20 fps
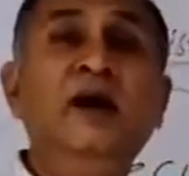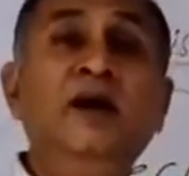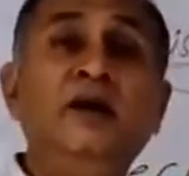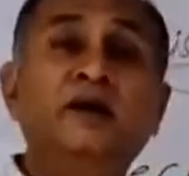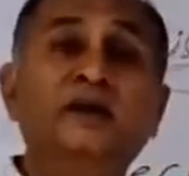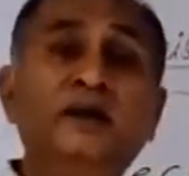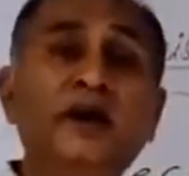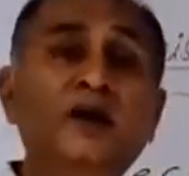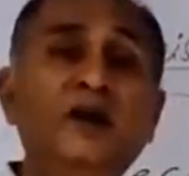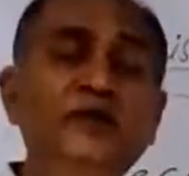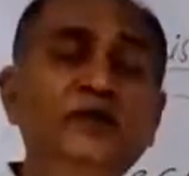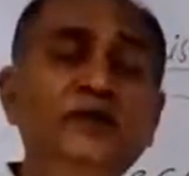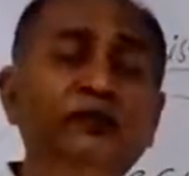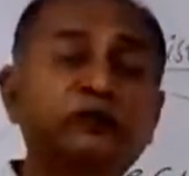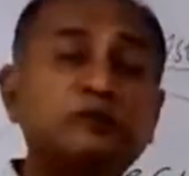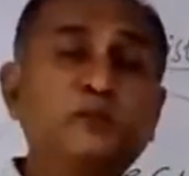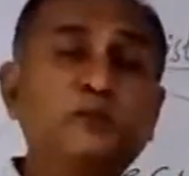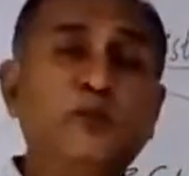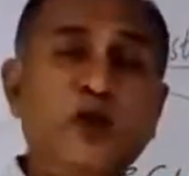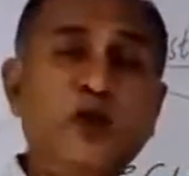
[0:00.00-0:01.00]
Now the
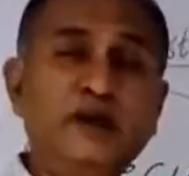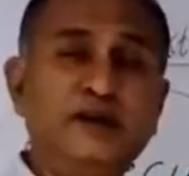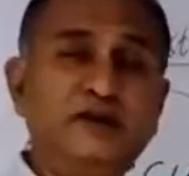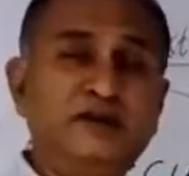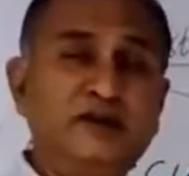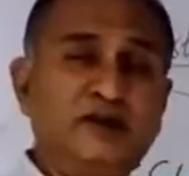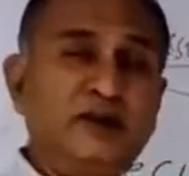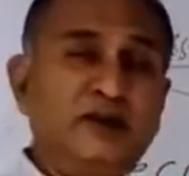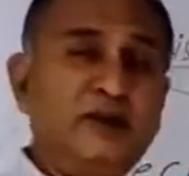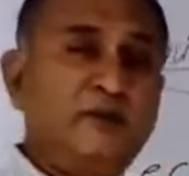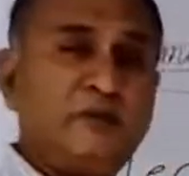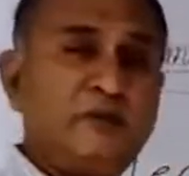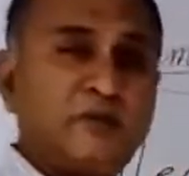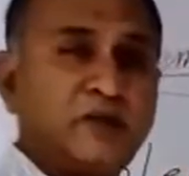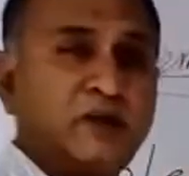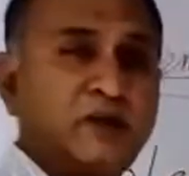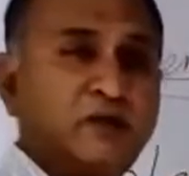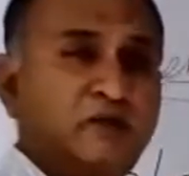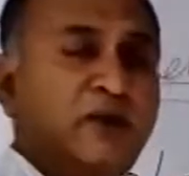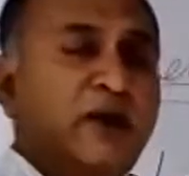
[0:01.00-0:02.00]
point,
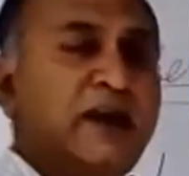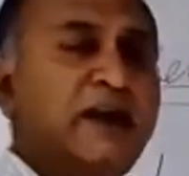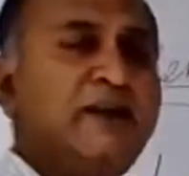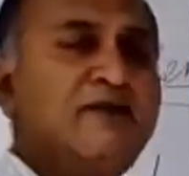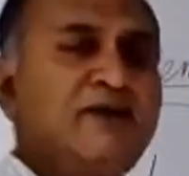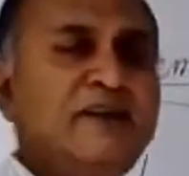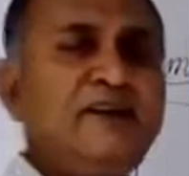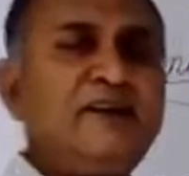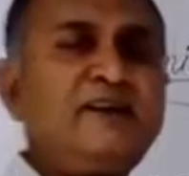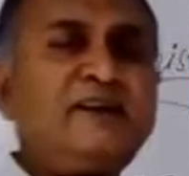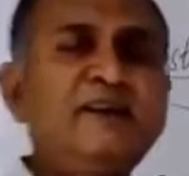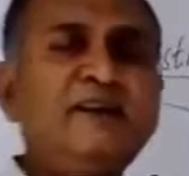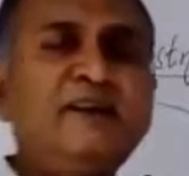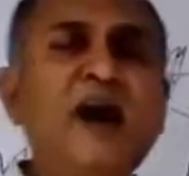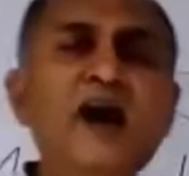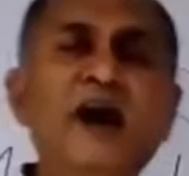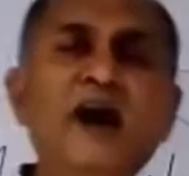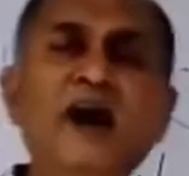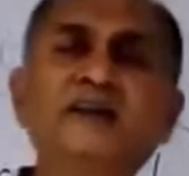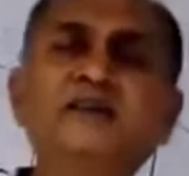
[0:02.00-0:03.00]
whenever it is
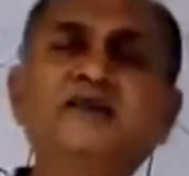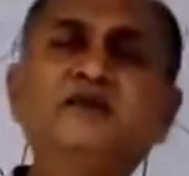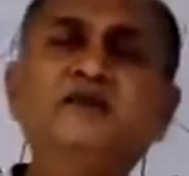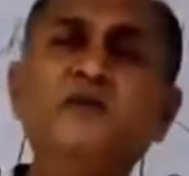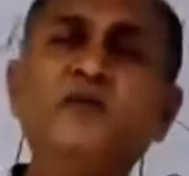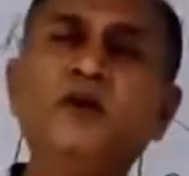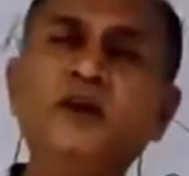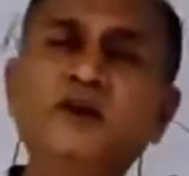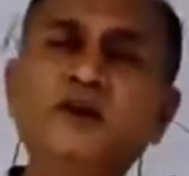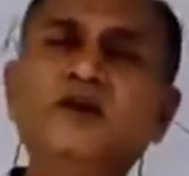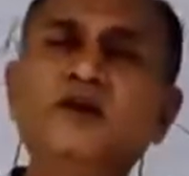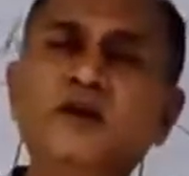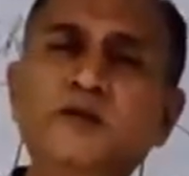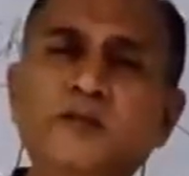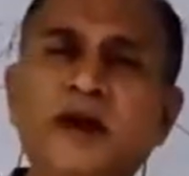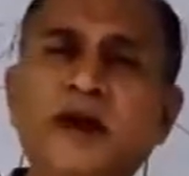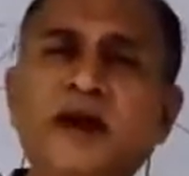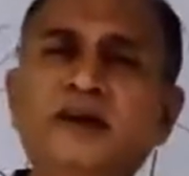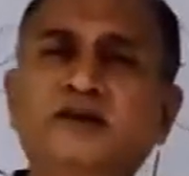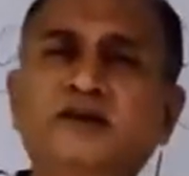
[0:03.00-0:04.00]
asked molecular
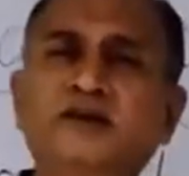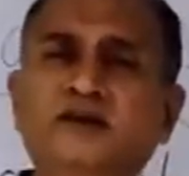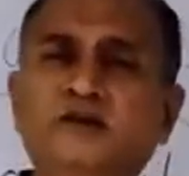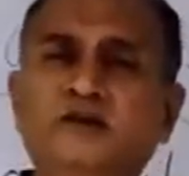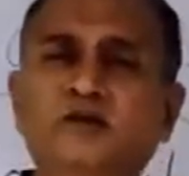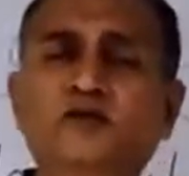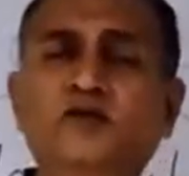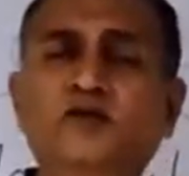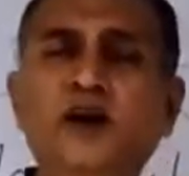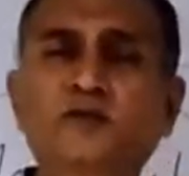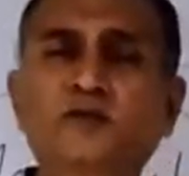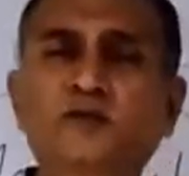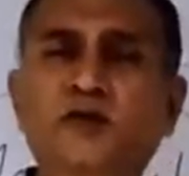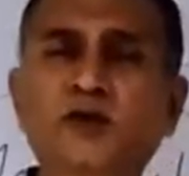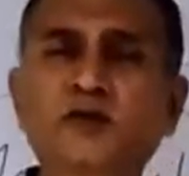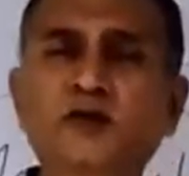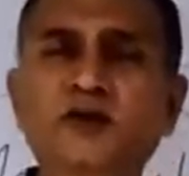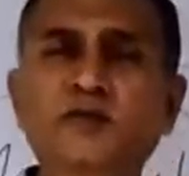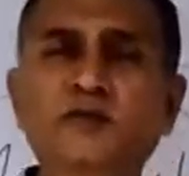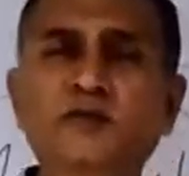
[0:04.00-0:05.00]
mass, to find
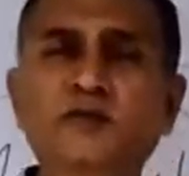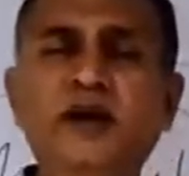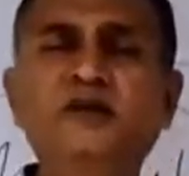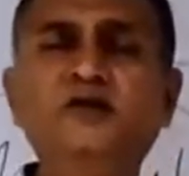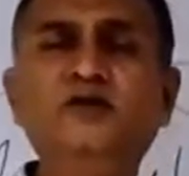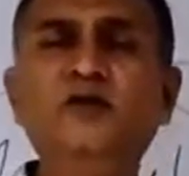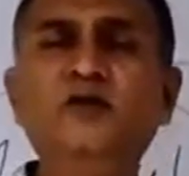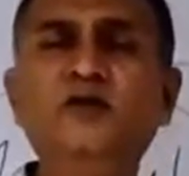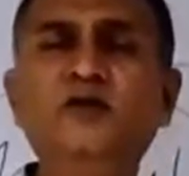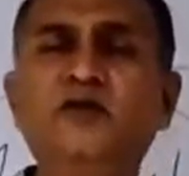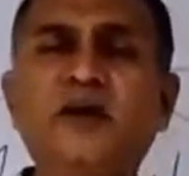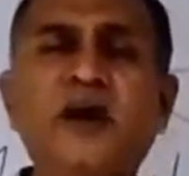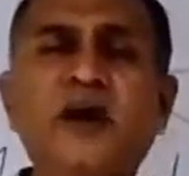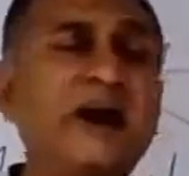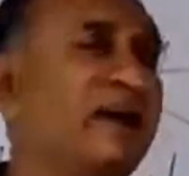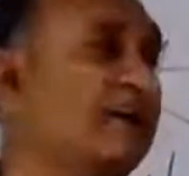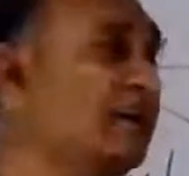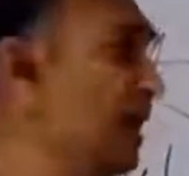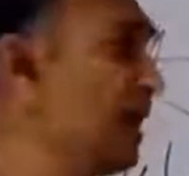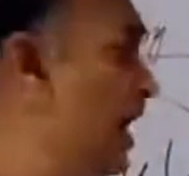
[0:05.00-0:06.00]
molecular mass, you will
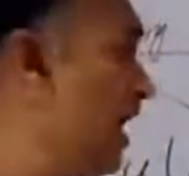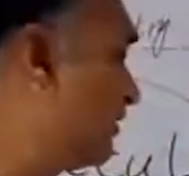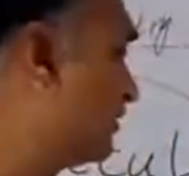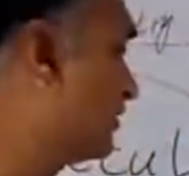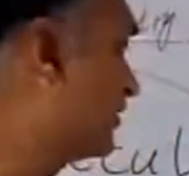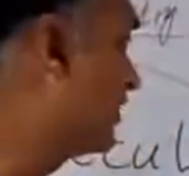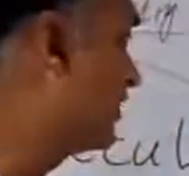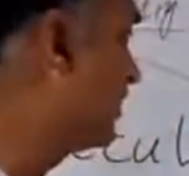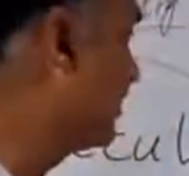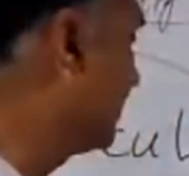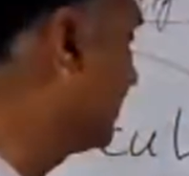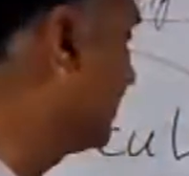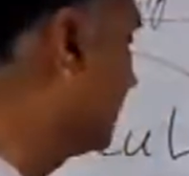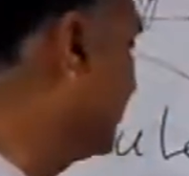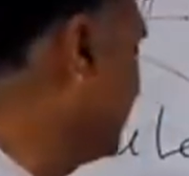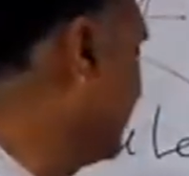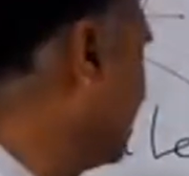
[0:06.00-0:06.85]
write answer in